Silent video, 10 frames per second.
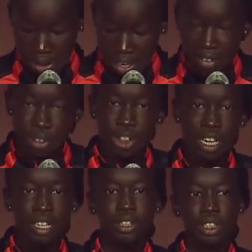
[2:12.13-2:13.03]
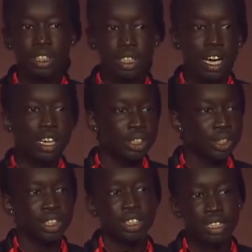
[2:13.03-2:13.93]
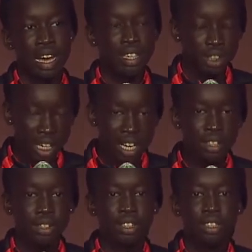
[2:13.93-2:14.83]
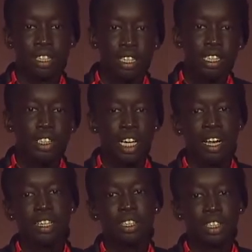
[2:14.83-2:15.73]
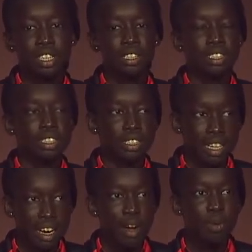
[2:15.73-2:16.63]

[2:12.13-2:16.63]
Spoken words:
life's challenges as just that, challenges that